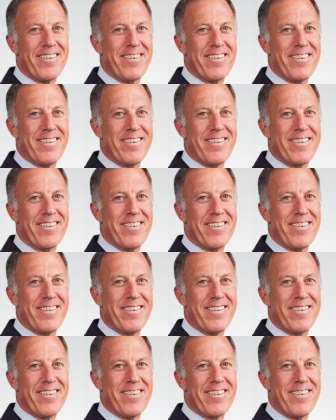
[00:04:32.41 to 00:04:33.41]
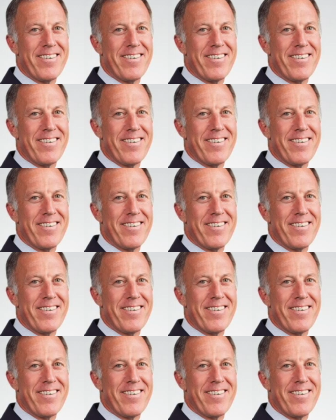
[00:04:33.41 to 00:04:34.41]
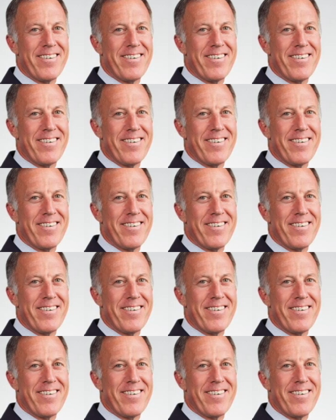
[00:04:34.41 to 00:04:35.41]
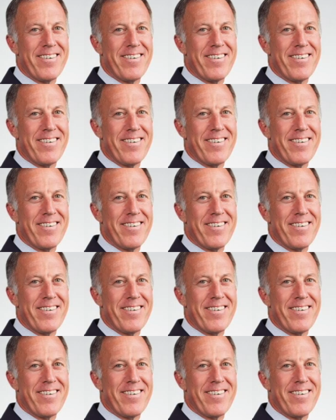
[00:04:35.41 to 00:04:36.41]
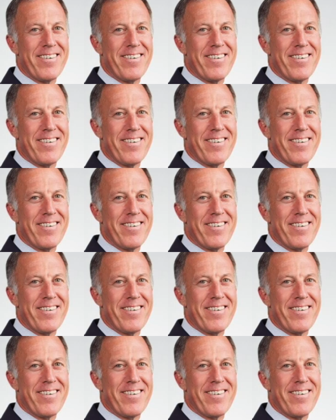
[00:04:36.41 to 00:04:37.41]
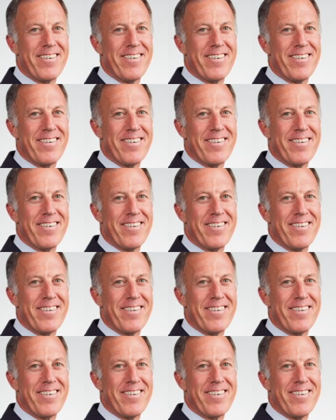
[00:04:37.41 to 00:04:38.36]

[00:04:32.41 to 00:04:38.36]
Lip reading: The face doesn't move, so there is nothing to read.